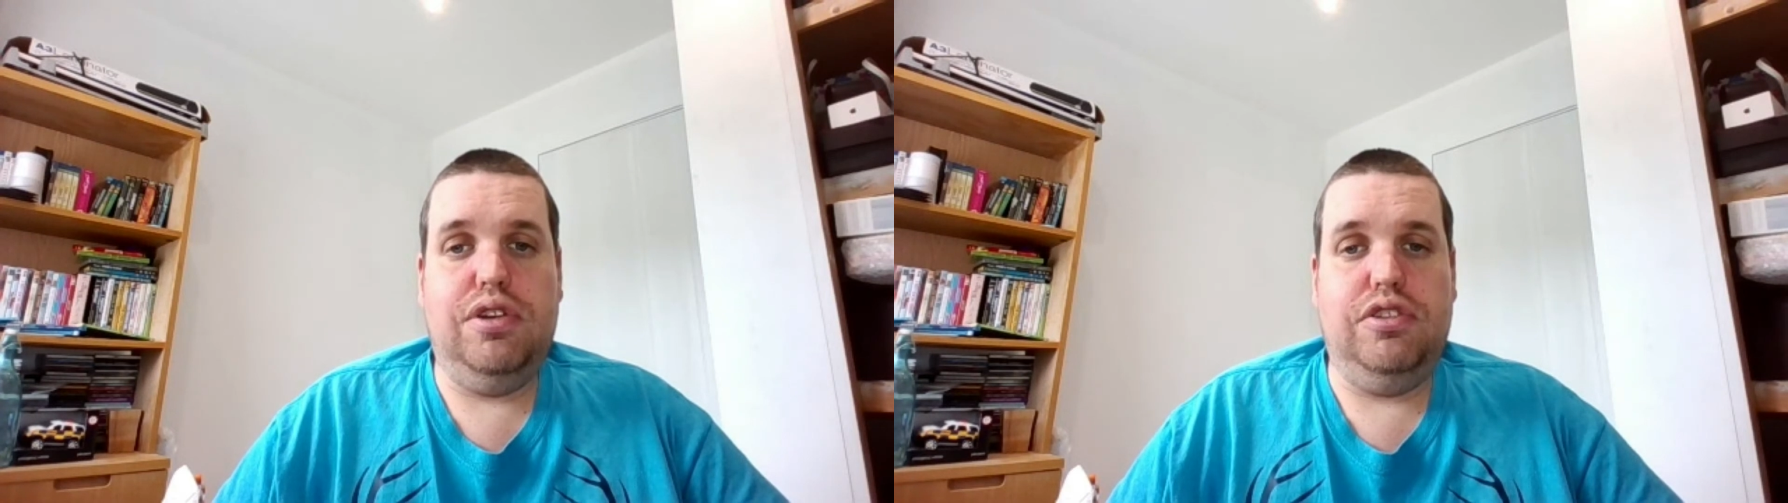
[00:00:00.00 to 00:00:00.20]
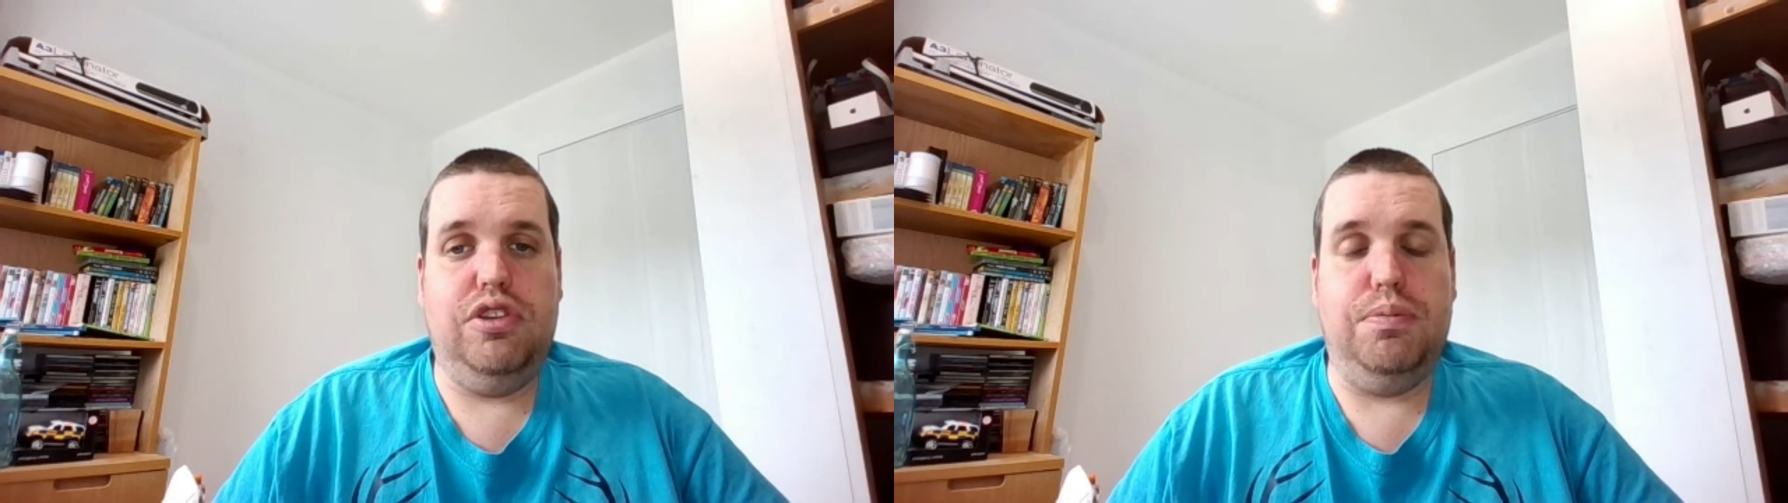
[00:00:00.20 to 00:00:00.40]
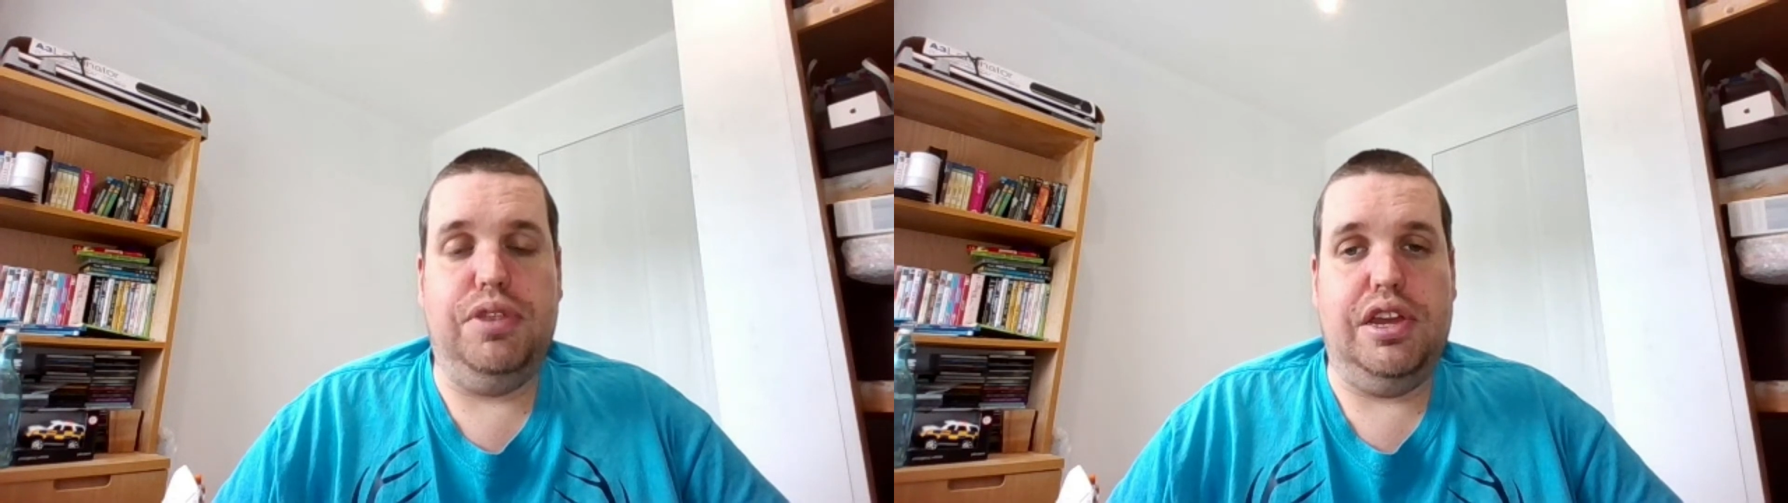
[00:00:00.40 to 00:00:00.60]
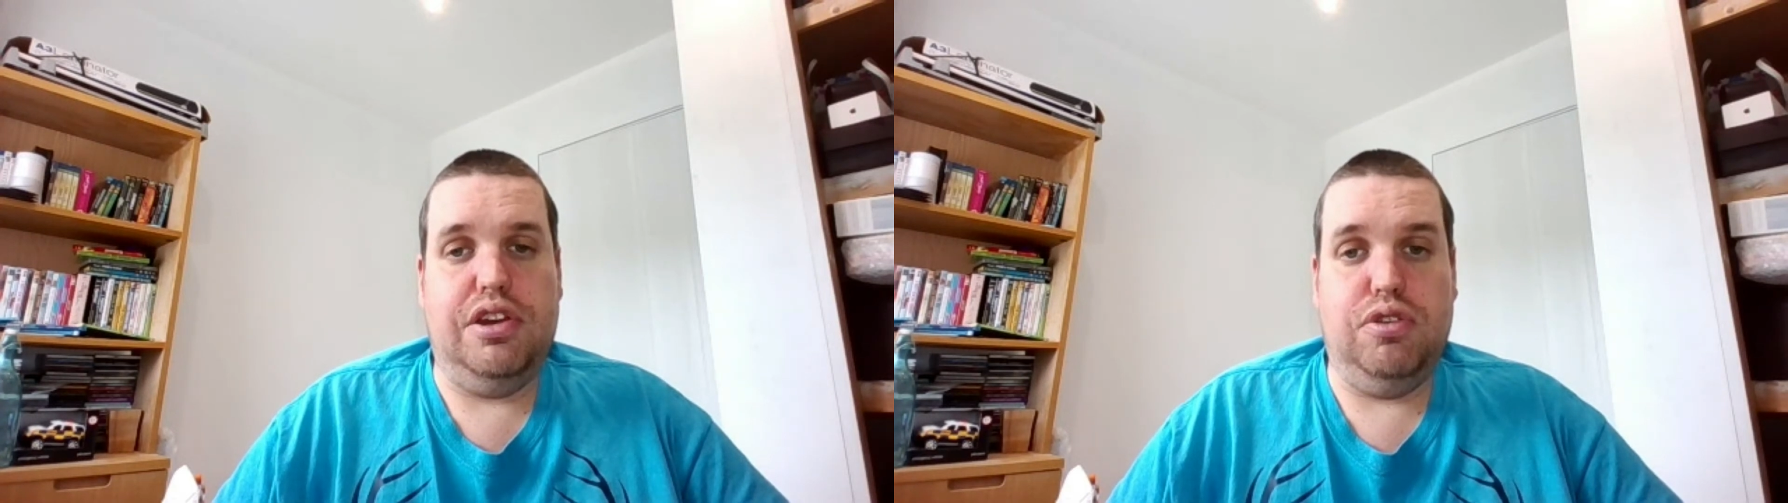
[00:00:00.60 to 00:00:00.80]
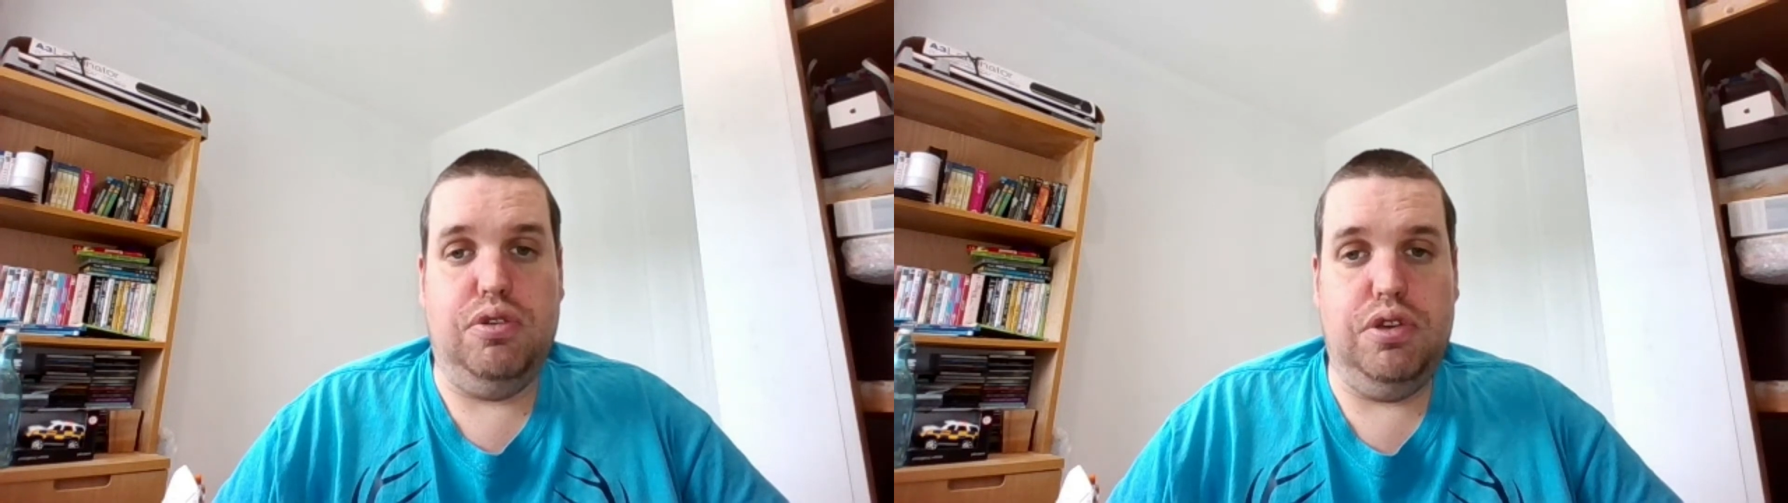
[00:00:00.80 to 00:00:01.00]
assuming they know
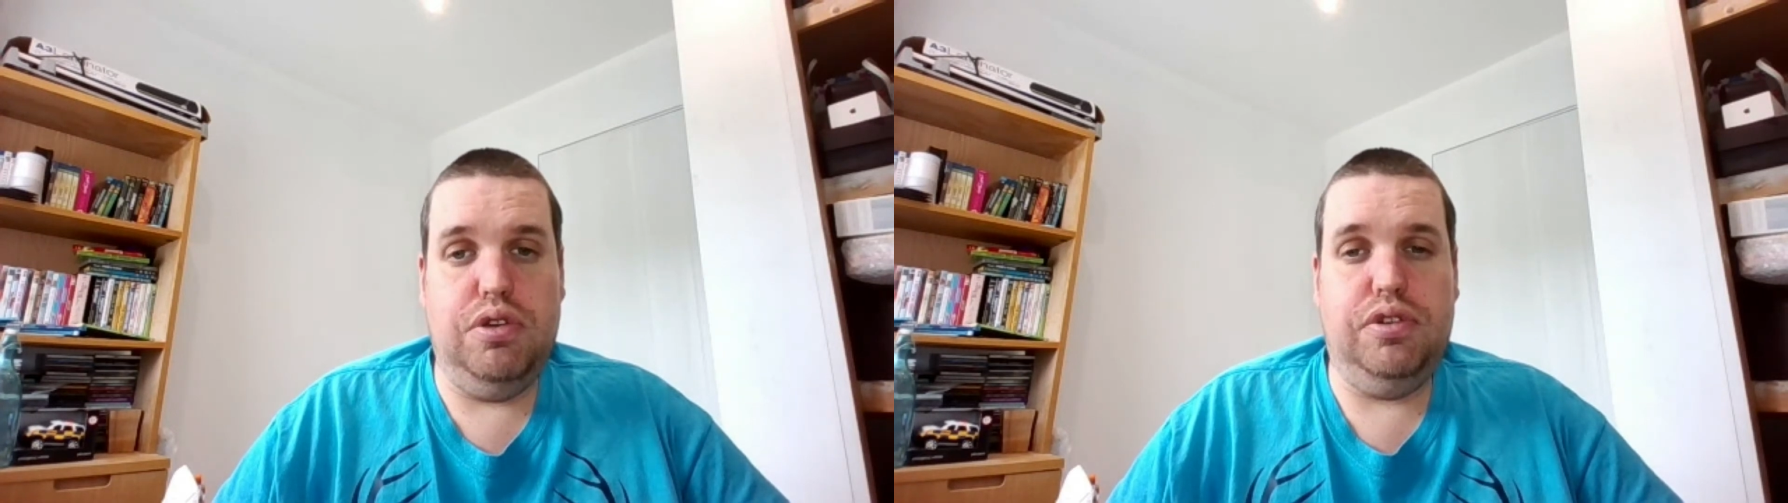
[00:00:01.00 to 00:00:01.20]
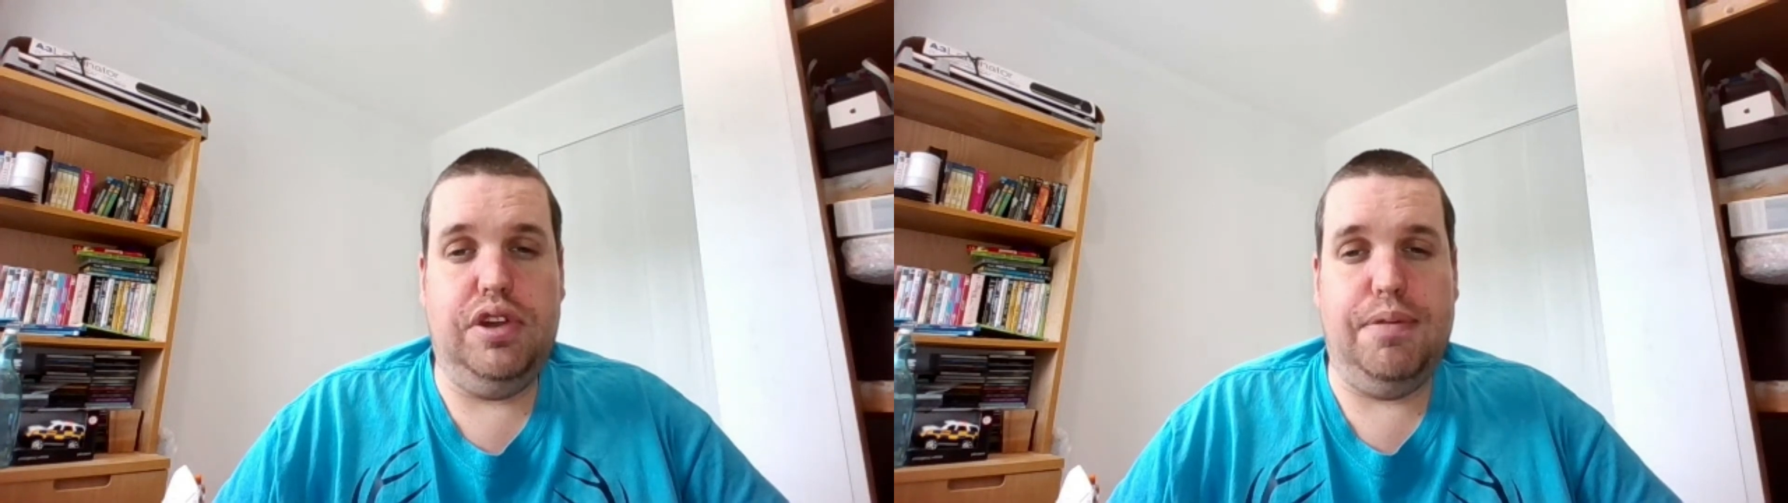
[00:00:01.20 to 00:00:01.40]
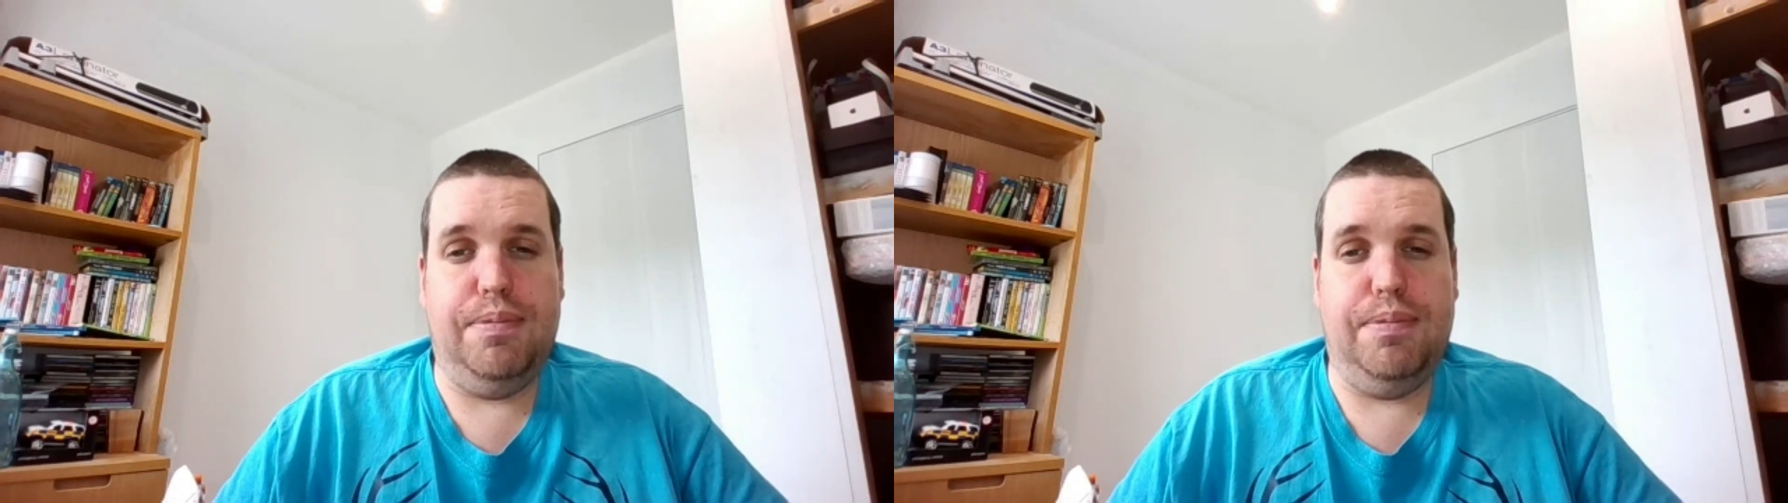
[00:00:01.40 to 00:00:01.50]
your username